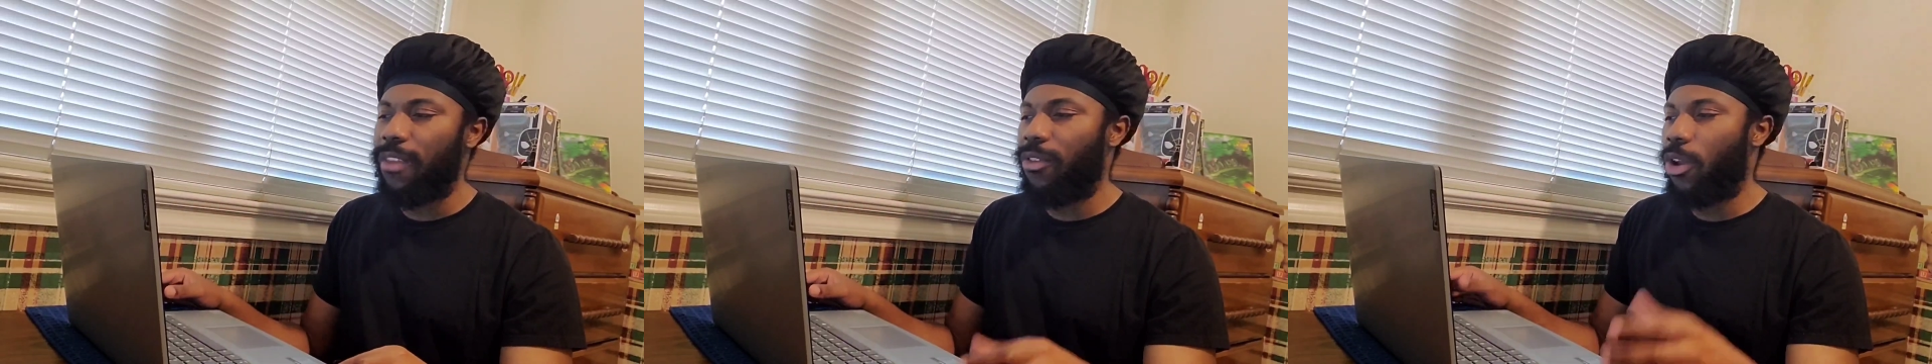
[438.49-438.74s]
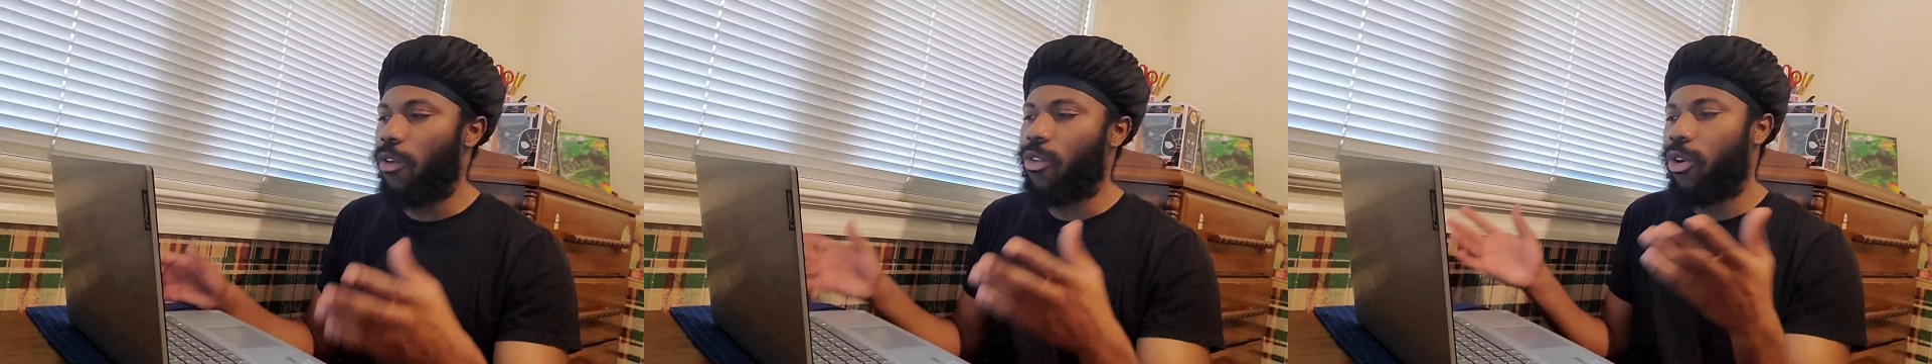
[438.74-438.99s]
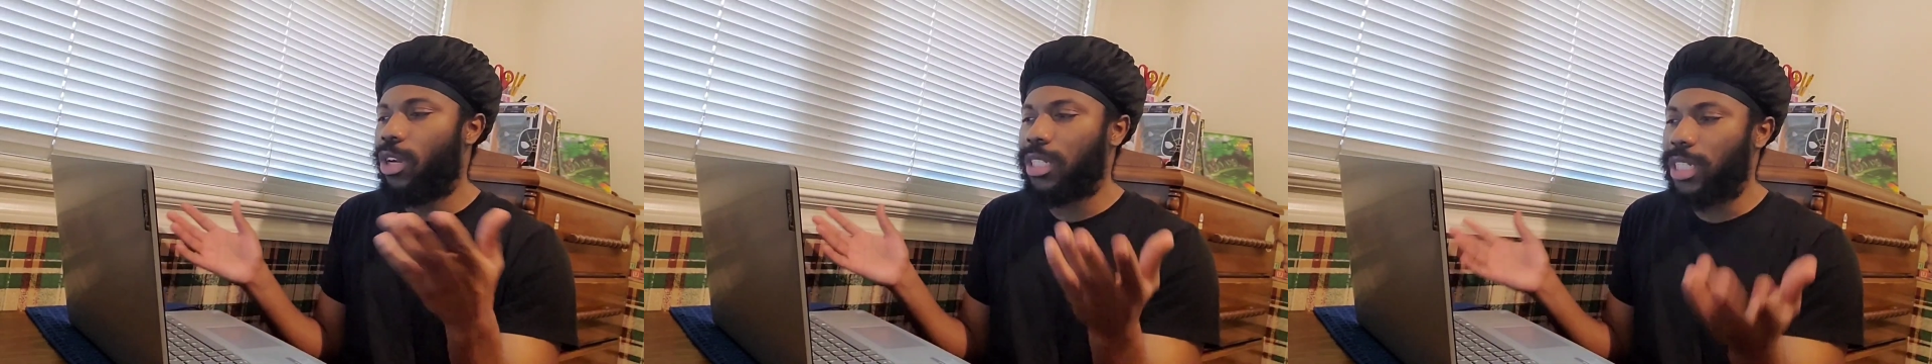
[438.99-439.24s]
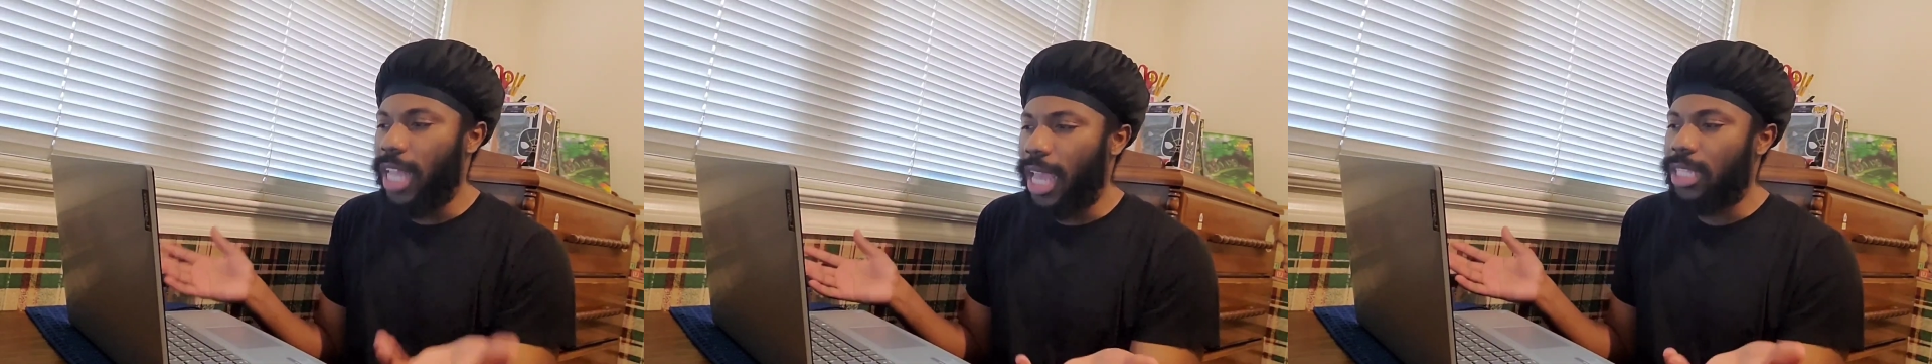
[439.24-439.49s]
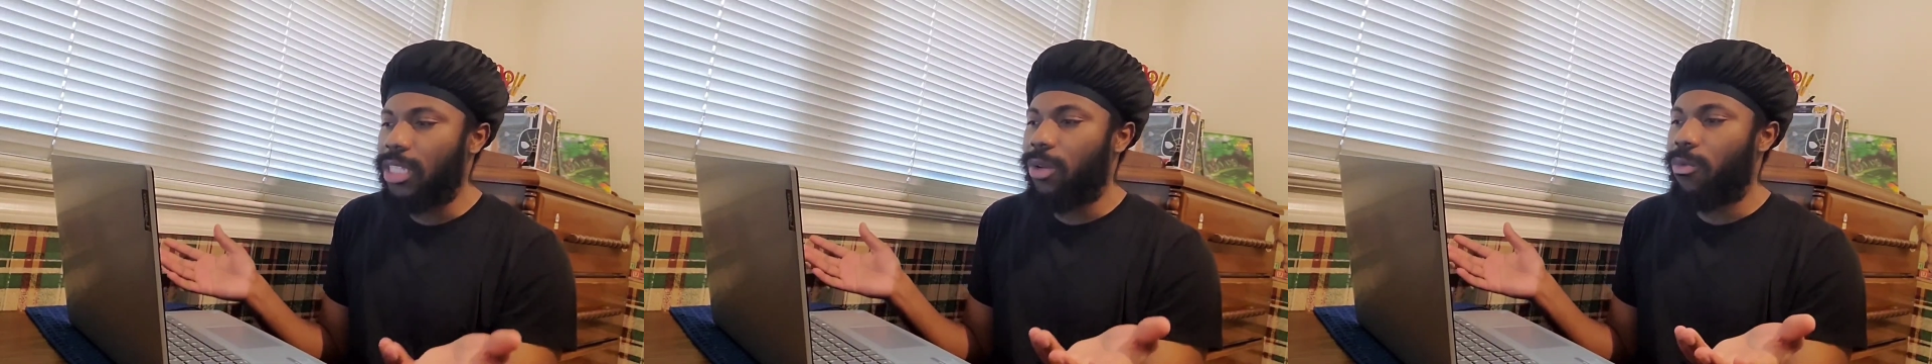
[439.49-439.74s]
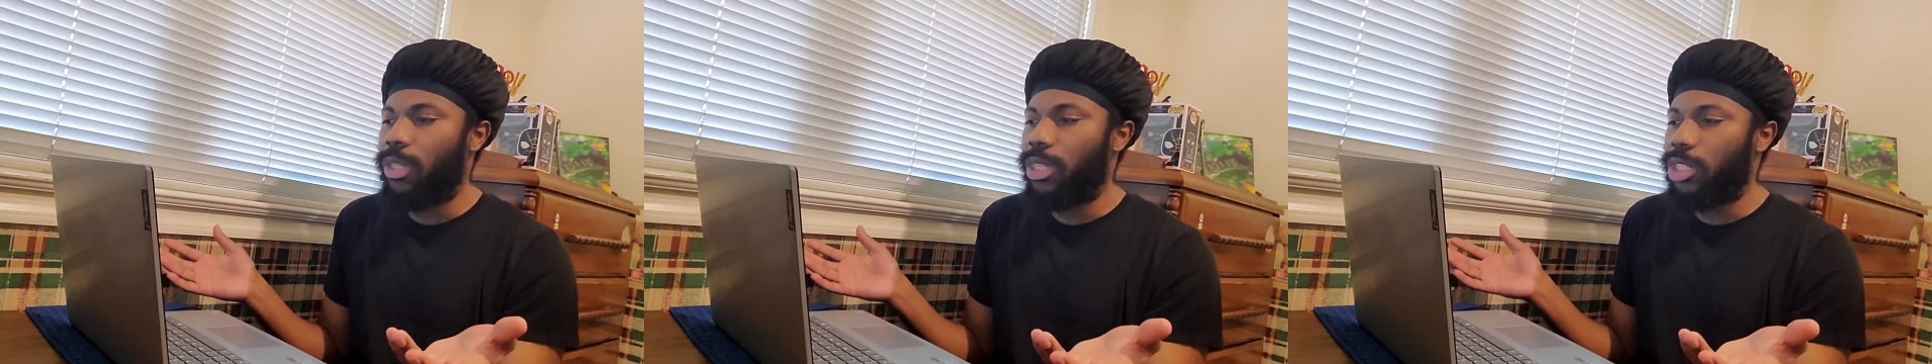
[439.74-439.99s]
even though of course
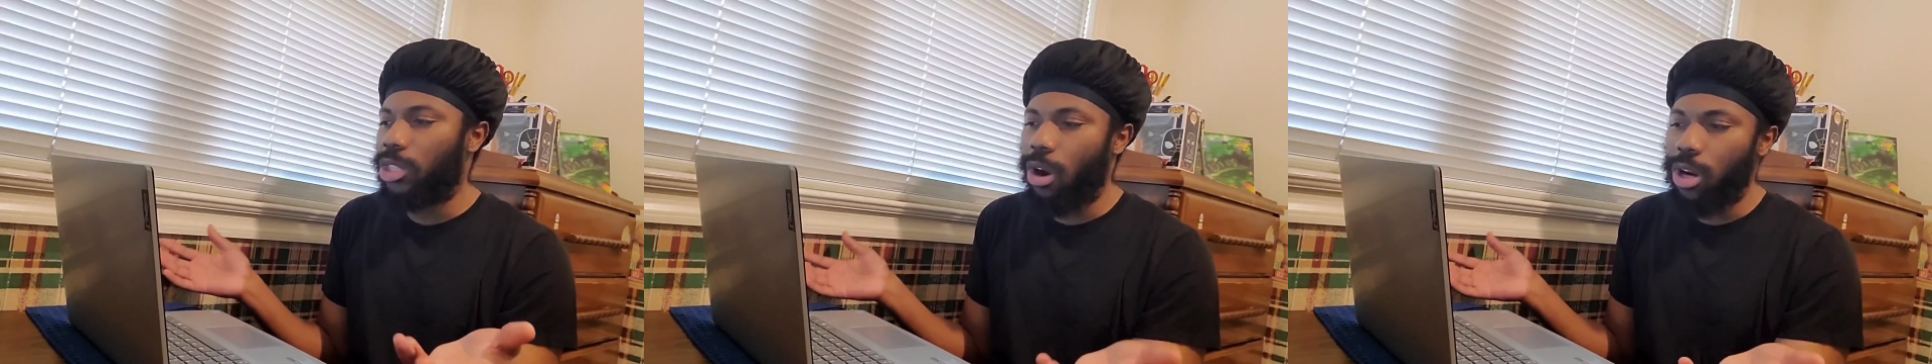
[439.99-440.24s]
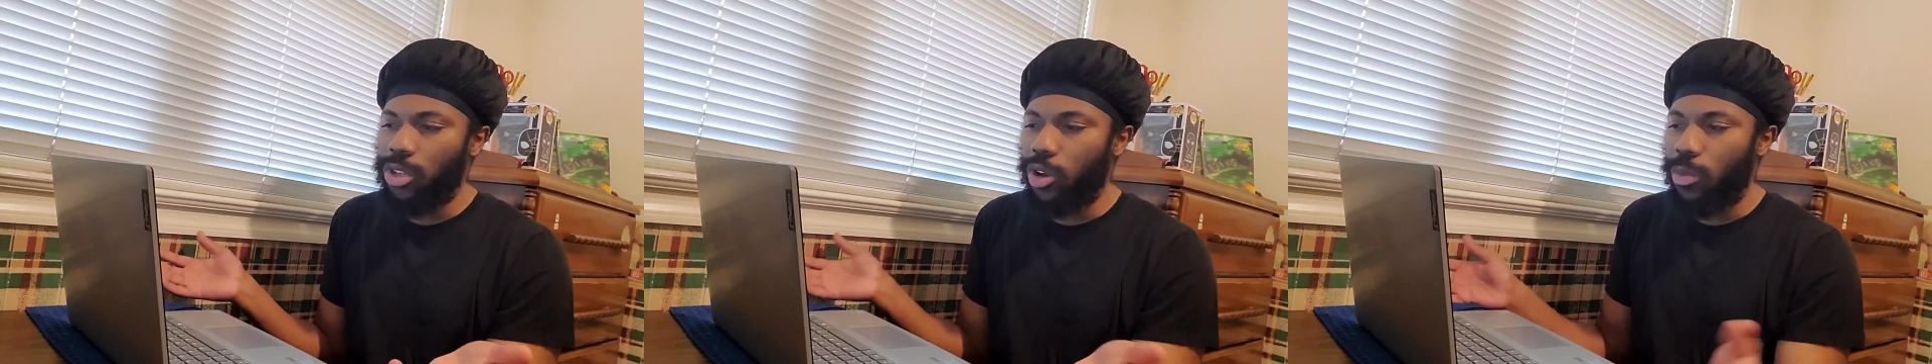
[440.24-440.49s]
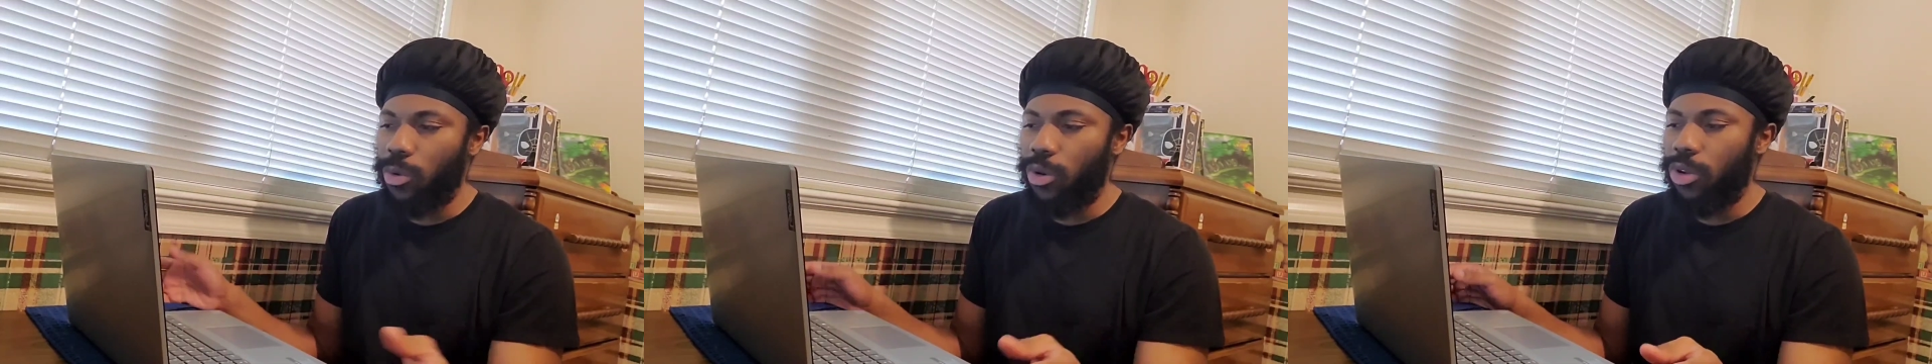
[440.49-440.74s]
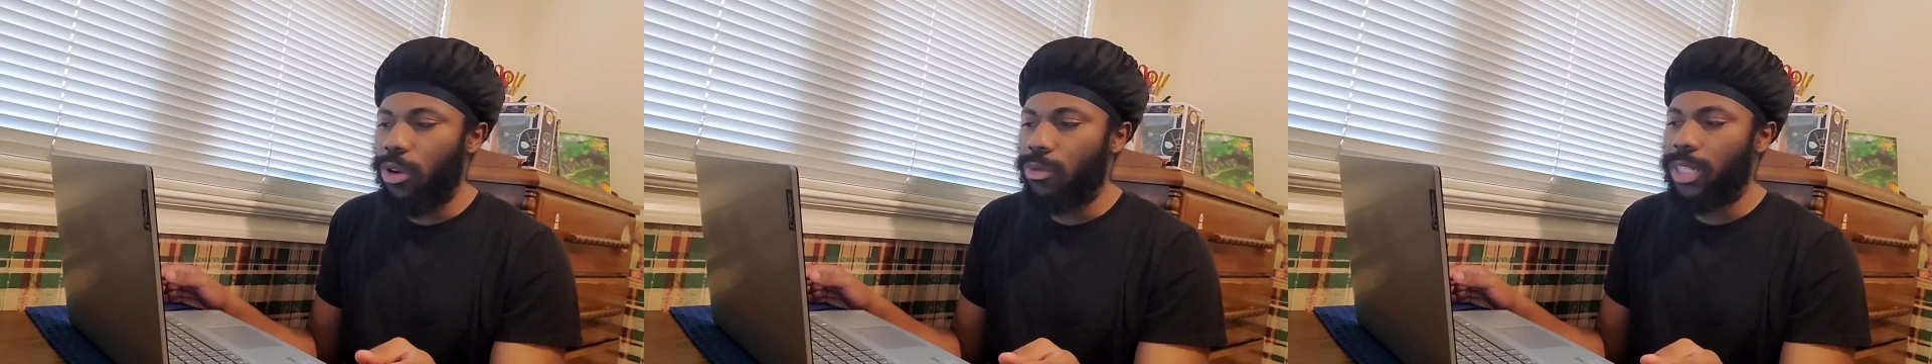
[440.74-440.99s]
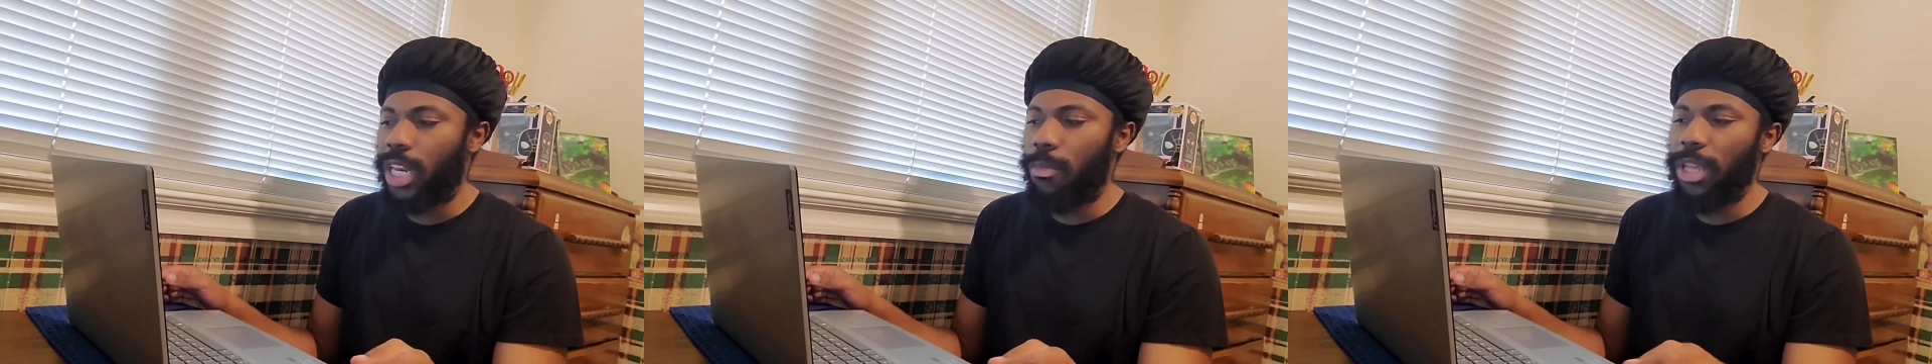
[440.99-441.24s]
Dancing When the Stars Go Blue, you know what I'm saying?